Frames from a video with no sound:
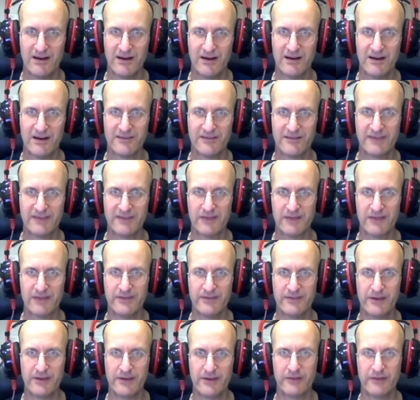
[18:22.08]

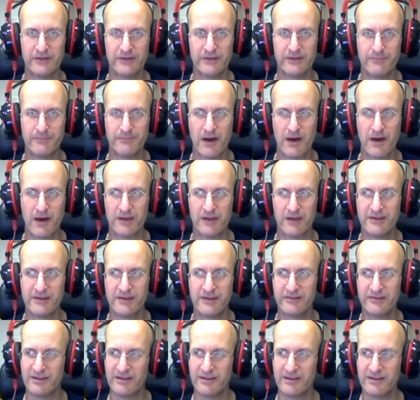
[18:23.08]
self-indulgent
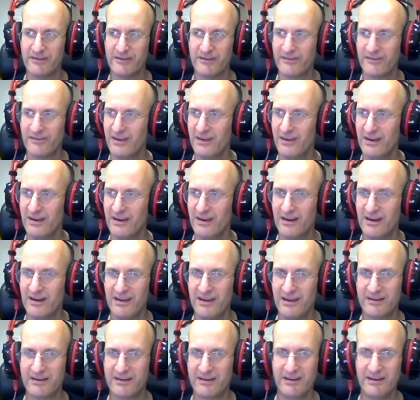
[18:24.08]
politicians,
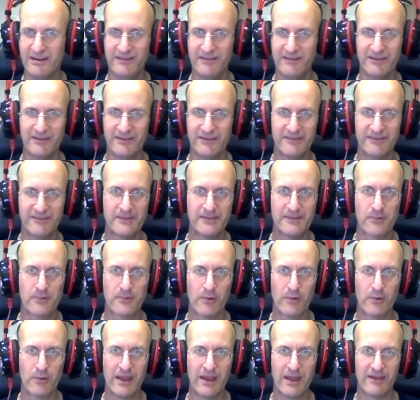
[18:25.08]
it can easily slip
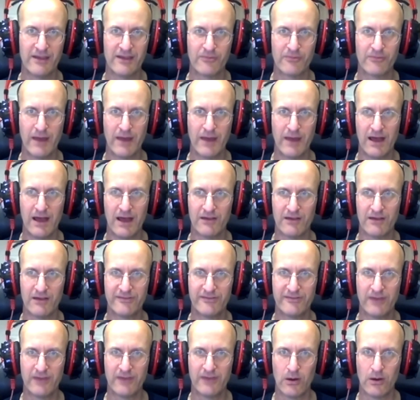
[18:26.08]
away as well.
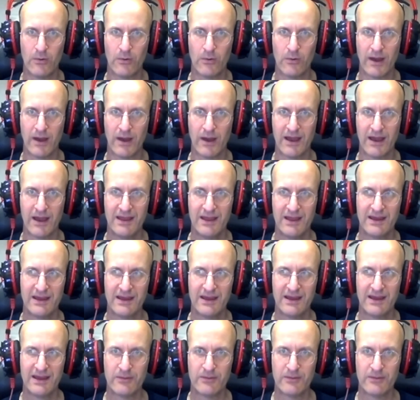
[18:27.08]
So
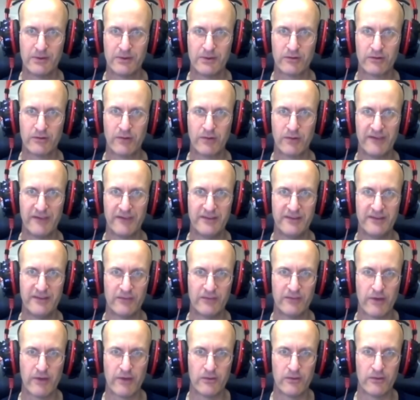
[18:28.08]
the real question is
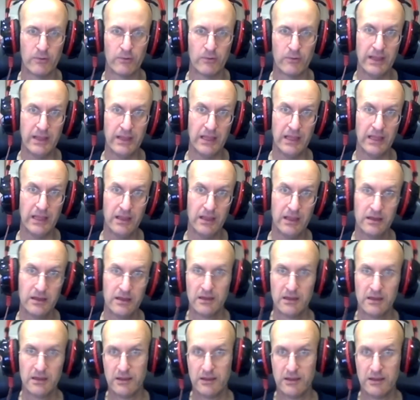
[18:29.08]
whether we,
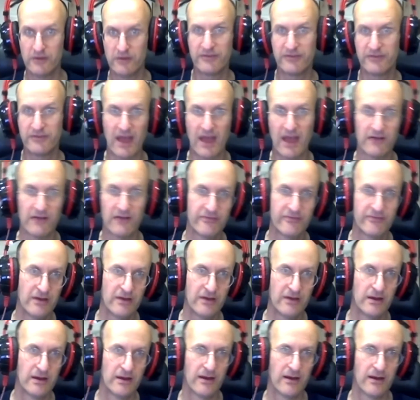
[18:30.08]
yourself,
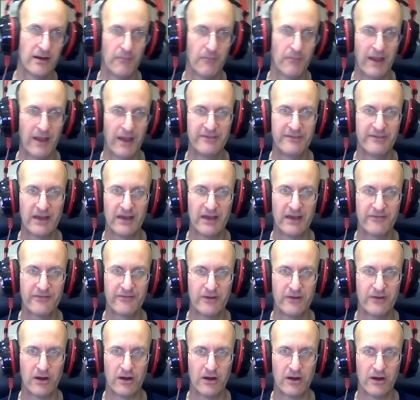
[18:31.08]
myself,
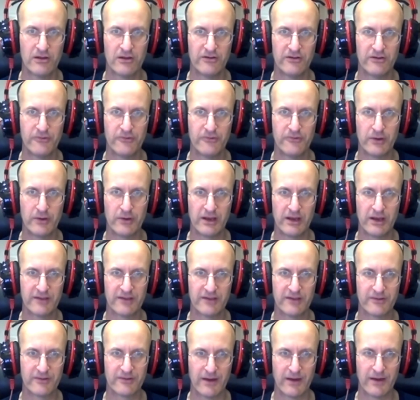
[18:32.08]
and all those joining
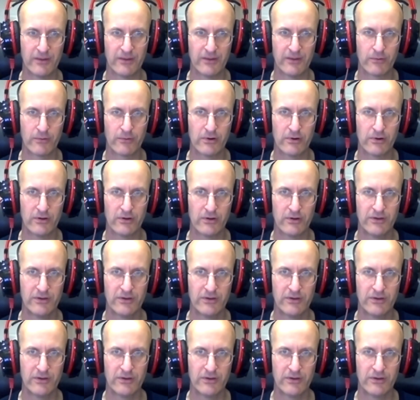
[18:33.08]
us around the world